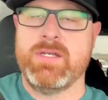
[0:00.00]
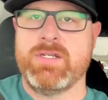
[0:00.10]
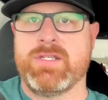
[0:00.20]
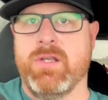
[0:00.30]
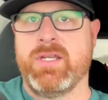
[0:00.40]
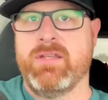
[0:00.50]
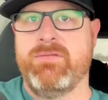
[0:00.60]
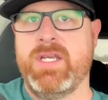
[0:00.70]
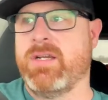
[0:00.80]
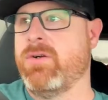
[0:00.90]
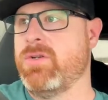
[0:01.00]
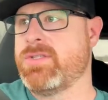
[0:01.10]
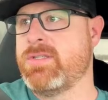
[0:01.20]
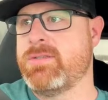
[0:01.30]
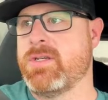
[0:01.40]
Just look at the
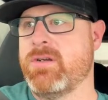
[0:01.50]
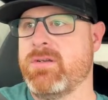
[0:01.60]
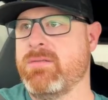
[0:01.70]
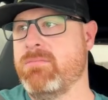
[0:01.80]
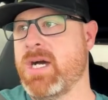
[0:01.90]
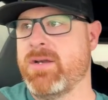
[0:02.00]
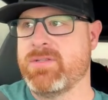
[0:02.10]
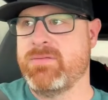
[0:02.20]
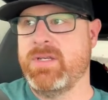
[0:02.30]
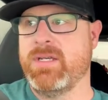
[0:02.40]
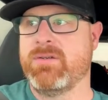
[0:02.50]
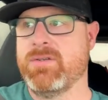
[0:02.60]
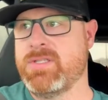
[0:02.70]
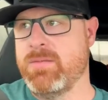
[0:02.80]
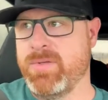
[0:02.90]
vehicles. Certain models of
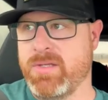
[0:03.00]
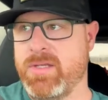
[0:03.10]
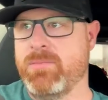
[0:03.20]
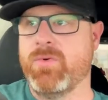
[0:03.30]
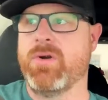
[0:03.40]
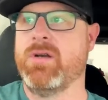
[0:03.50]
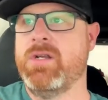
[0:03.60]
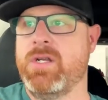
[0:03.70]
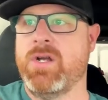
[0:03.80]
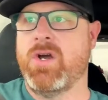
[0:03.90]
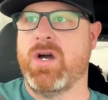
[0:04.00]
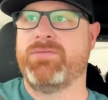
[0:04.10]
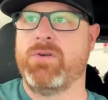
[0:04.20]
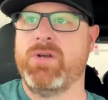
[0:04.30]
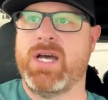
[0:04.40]
vehicles, typically the more
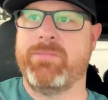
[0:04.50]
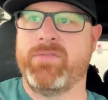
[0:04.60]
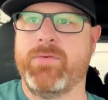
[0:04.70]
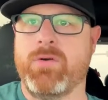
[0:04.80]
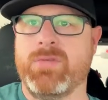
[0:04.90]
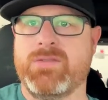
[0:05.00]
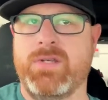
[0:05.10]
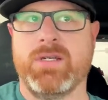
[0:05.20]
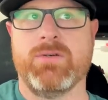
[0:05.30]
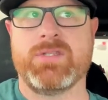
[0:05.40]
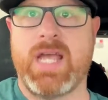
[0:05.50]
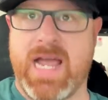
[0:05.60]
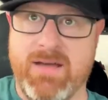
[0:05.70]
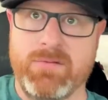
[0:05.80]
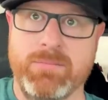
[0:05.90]
off-road high performance vehicles,
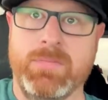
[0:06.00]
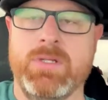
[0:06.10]
have them.